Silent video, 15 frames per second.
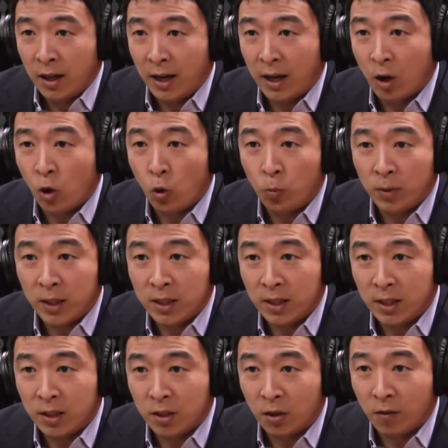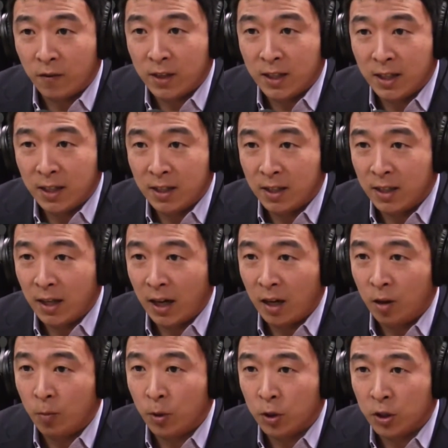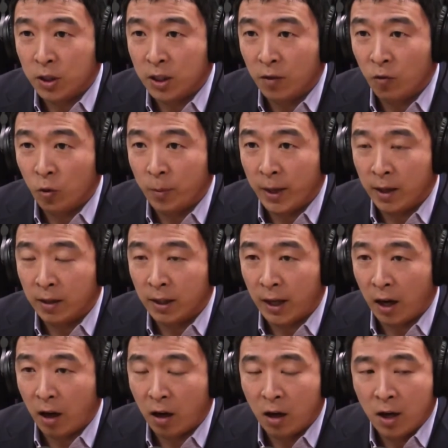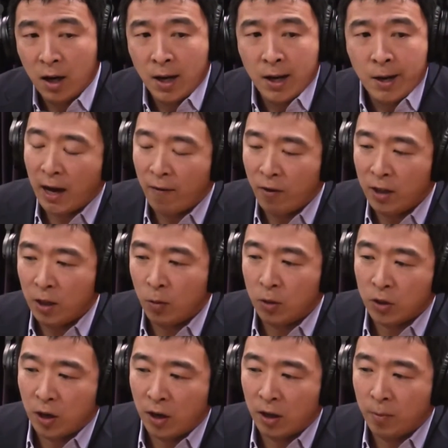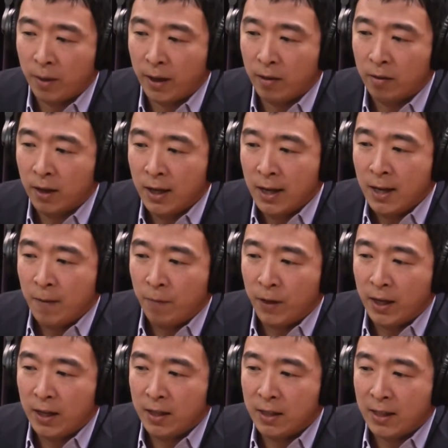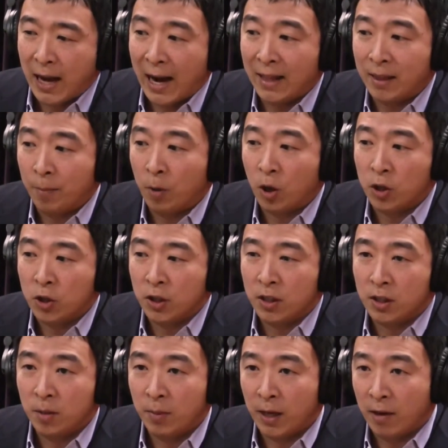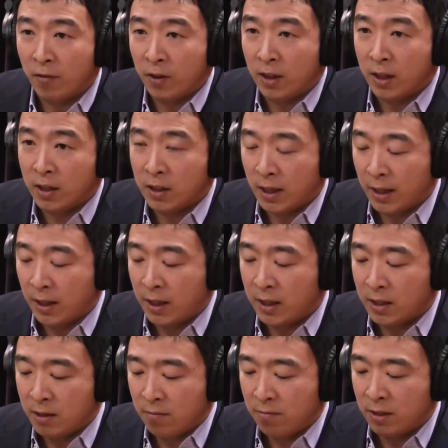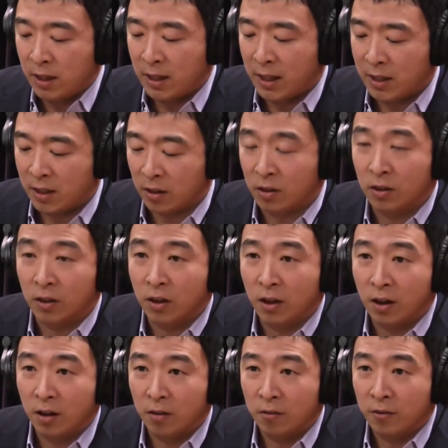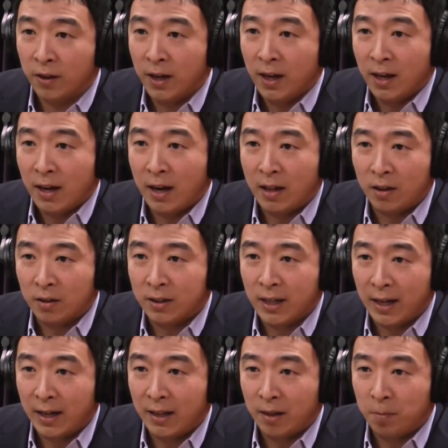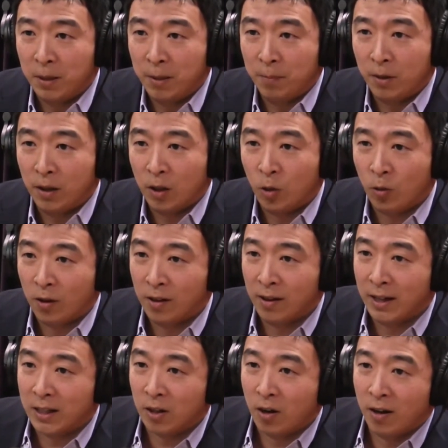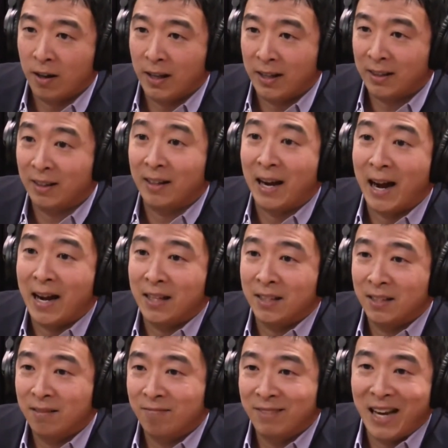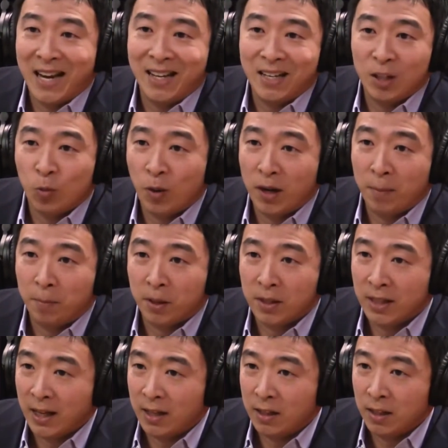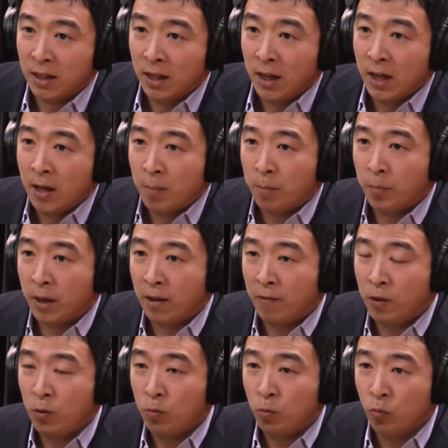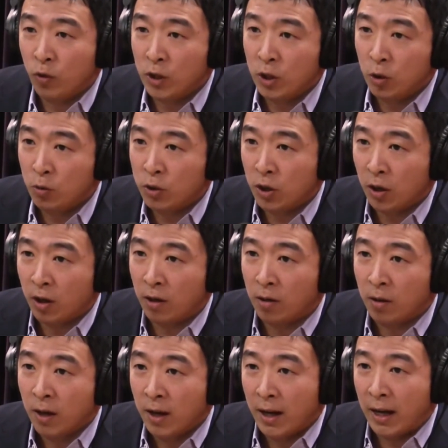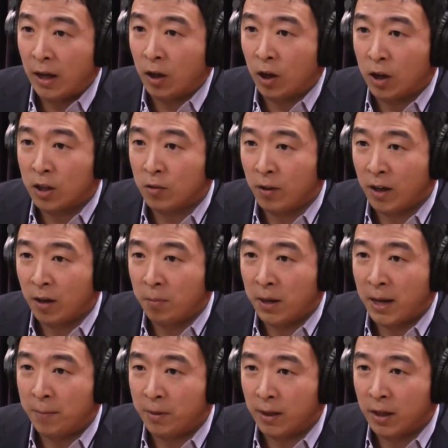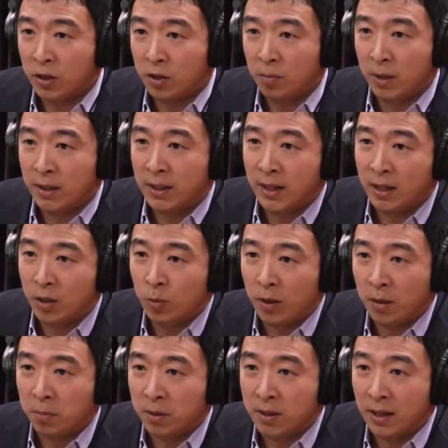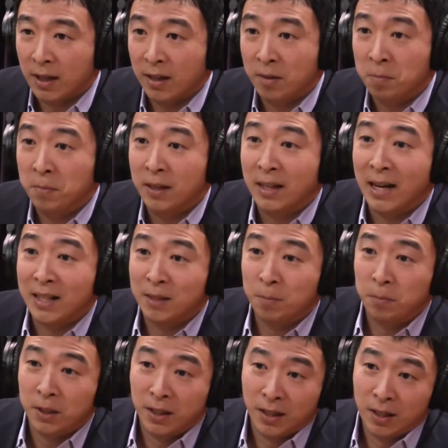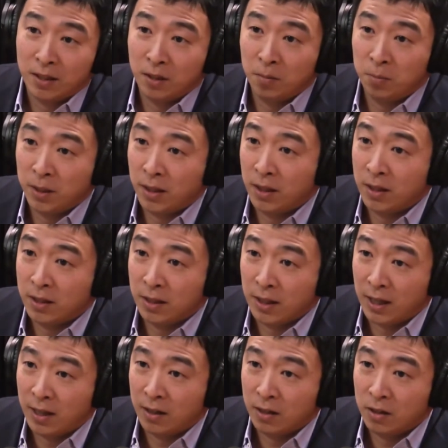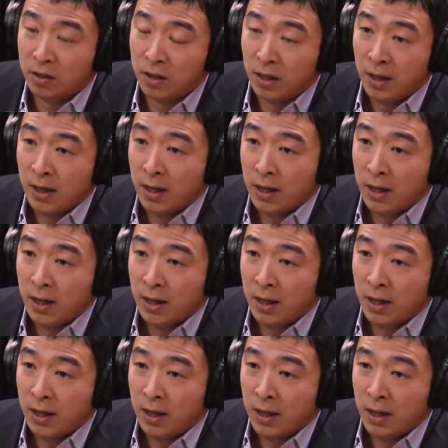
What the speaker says: and homelessness services and emergency room healthcare. Everything we're talking about is at the margins. I mean, everything's like this statistical curve, and you're taking the people who are, let's call it like the last 10 to 20%. Mm-hmm. But if you reduce our incarcerated population by 10 to 20%, I mean, that's billions and billions of dollars.